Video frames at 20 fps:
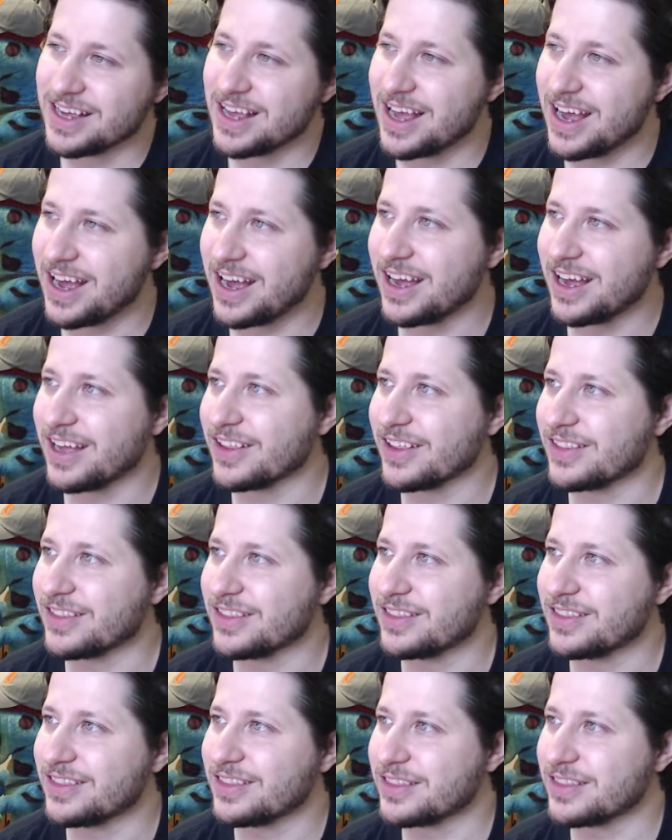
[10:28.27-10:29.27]

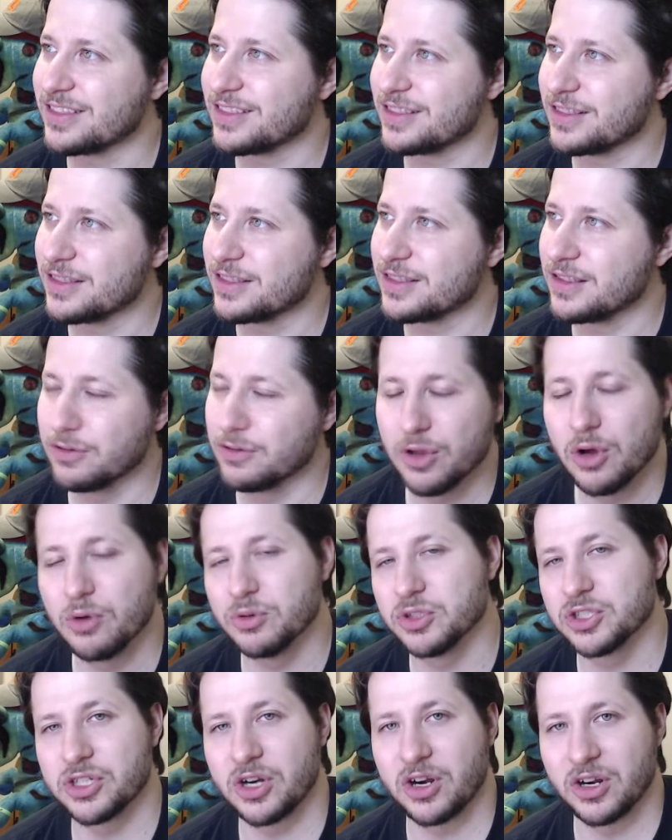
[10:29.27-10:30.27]
the loan
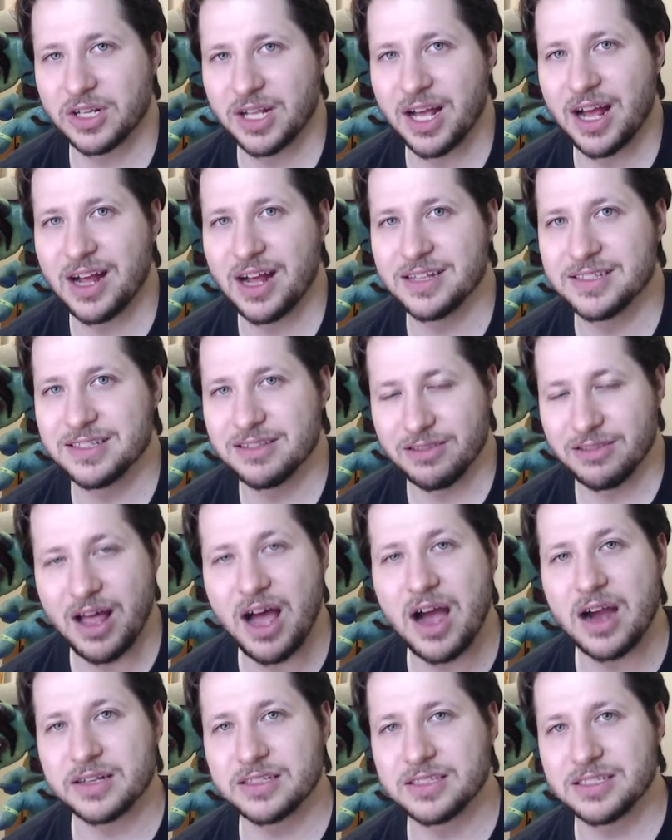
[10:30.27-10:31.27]
shark guys
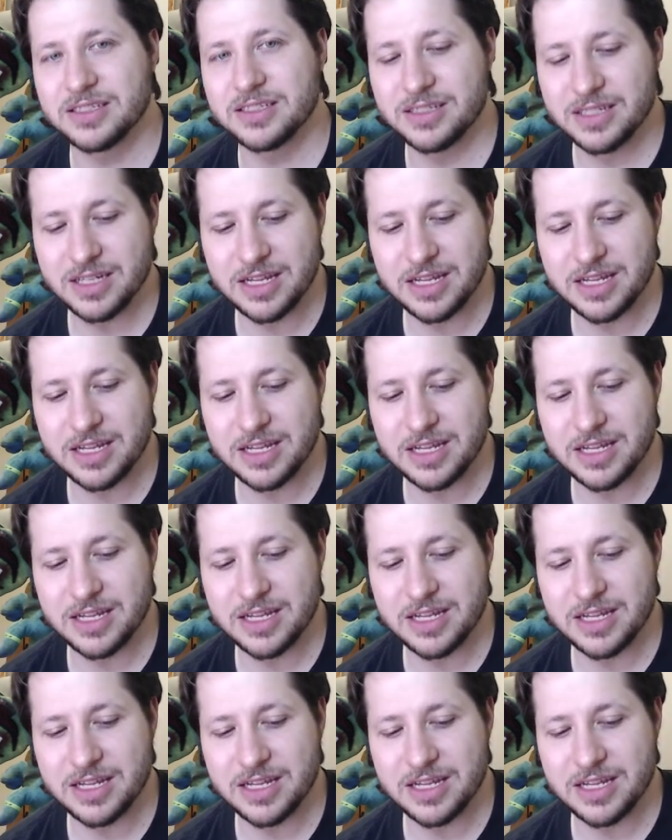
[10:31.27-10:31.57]
locked